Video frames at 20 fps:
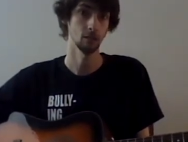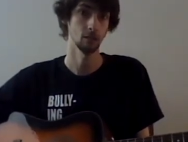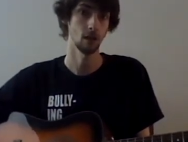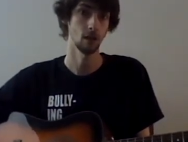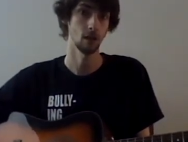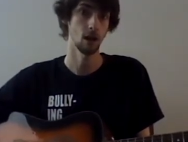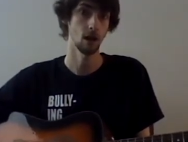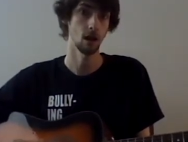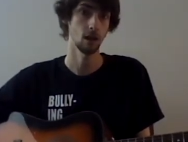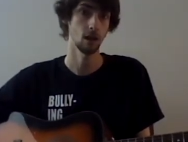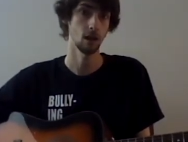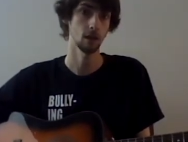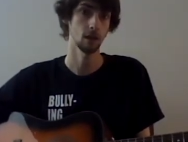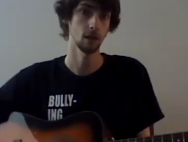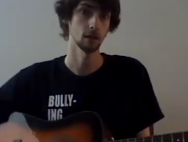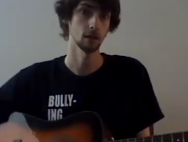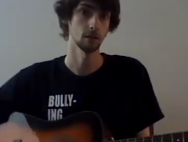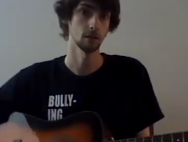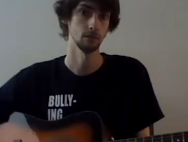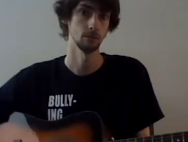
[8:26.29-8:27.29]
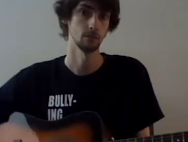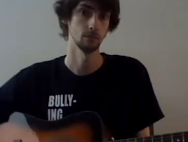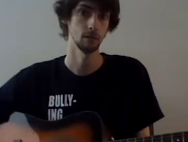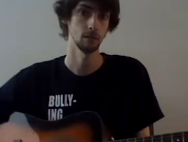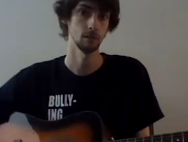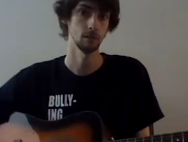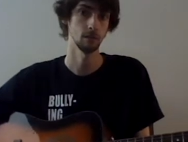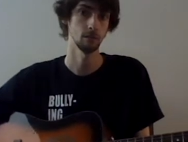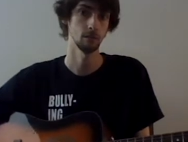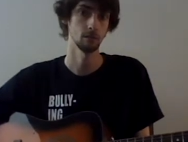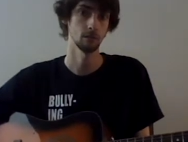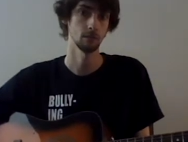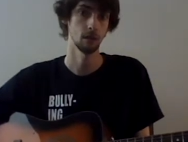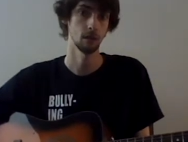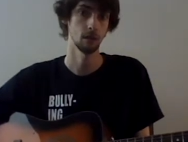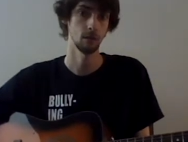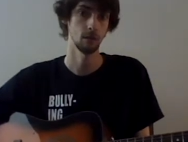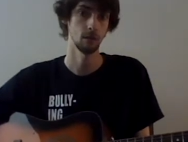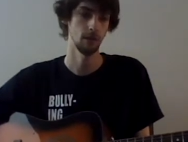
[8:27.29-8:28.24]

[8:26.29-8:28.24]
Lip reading: Rock me, mama,